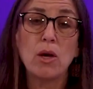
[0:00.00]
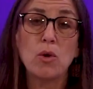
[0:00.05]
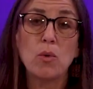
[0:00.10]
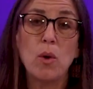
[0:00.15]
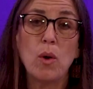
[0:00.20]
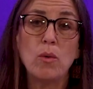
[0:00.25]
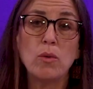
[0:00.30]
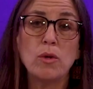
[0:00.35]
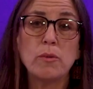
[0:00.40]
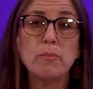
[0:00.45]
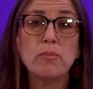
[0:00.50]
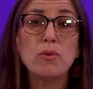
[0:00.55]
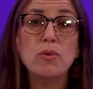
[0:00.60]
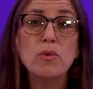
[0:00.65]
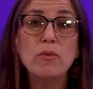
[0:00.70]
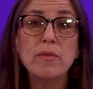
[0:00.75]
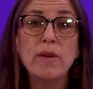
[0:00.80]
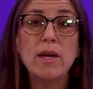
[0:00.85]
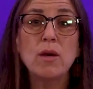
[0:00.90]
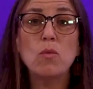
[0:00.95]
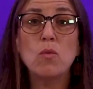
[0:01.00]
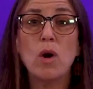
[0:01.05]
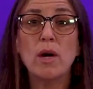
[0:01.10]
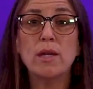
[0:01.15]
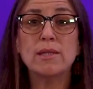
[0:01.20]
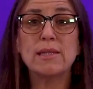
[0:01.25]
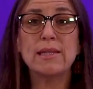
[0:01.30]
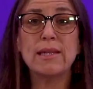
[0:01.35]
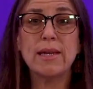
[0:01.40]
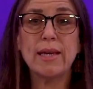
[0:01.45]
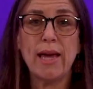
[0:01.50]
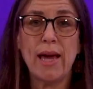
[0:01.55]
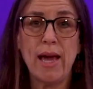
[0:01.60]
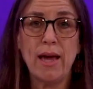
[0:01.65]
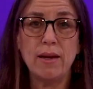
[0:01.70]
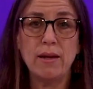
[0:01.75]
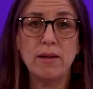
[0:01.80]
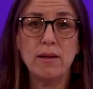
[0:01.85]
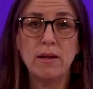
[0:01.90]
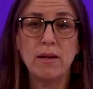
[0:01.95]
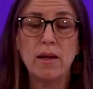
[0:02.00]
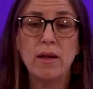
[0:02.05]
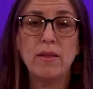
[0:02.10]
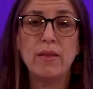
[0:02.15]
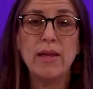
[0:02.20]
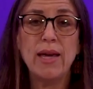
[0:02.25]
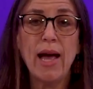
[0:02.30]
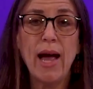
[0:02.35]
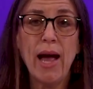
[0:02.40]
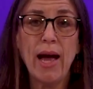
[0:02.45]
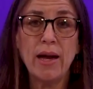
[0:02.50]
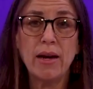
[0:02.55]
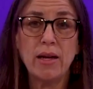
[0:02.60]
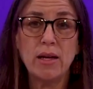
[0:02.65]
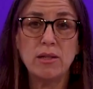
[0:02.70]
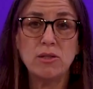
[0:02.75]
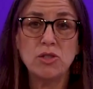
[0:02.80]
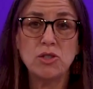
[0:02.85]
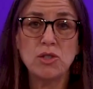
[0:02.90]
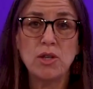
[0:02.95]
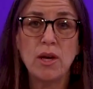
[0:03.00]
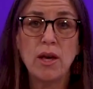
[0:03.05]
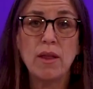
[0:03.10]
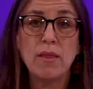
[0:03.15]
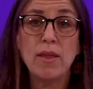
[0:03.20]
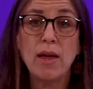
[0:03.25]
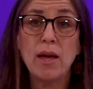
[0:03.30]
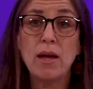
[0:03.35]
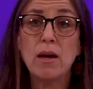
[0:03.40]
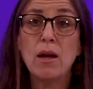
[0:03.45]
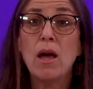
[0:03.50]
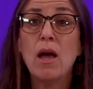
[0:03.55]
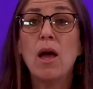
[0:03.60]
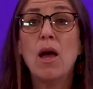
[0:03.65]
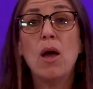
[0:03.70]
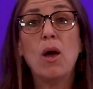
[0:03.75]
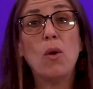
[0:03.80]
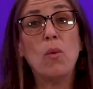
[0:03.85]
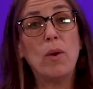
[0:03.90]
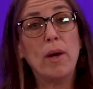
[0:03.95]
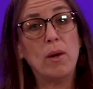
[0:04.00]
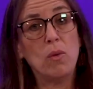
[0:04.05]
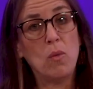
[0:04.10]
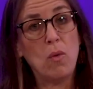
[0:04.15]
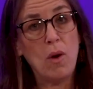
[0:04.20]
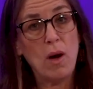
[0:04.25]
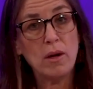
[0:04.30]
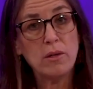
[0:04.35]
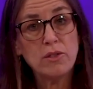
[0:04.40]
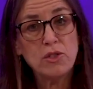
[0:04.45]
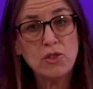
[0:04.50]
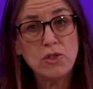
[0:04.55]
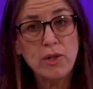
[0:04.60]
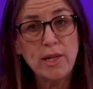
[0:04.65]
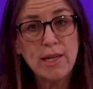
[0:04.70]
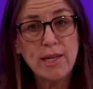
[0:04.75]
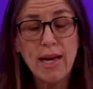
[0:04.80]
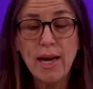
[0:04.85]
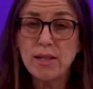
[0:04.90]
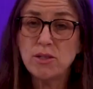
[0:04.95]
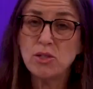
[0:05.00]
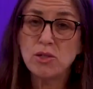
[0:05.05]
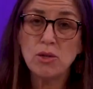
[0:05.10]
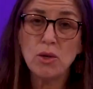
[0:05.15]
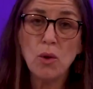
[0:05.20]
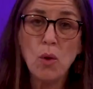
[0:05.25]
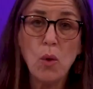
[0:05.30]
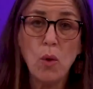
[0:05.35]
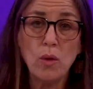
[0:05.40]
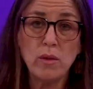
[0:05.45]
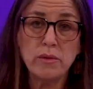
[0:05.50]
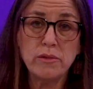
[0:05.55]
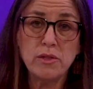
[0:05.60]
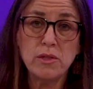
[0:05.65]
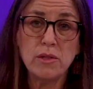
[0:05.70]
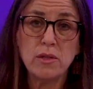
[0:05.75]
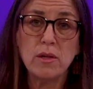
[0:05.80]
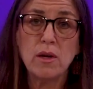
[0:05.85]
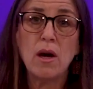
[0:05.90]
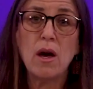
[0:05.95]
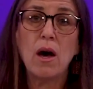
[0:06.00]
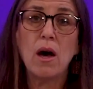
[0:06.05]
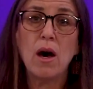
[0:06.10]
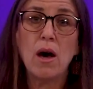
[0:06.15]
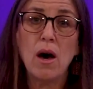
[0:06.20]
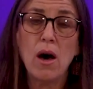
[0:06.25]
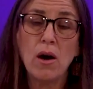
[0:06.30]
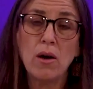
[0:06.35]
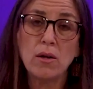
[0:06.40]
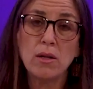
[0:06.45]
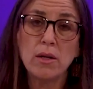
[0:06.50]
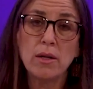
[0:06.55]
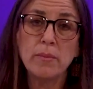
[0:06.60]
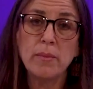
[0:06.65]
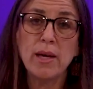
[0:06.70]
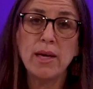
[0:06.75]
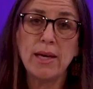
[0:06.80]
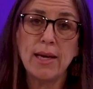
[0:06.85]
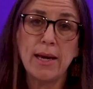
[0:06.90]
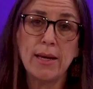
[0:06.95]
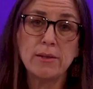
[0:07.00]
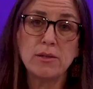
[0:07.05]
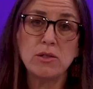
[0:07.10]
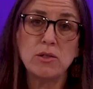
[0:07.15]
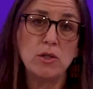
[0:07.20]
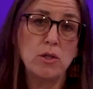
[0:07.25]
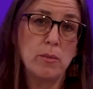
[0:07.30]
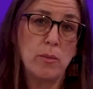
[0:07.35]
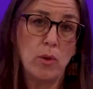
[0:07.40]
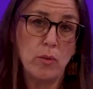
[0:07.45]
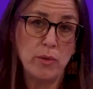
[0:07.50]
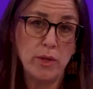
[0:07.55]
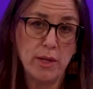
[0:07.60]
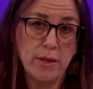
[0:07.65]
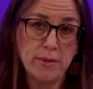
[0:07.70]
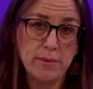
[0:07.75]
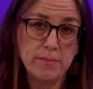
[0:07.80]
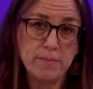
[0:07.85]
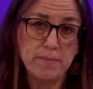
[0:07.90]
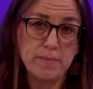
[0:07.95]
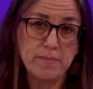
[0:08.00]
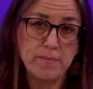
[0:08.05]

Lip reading: quote, proving once again the adage that when Wall Street catches a cold, Harlem gets pneumonia.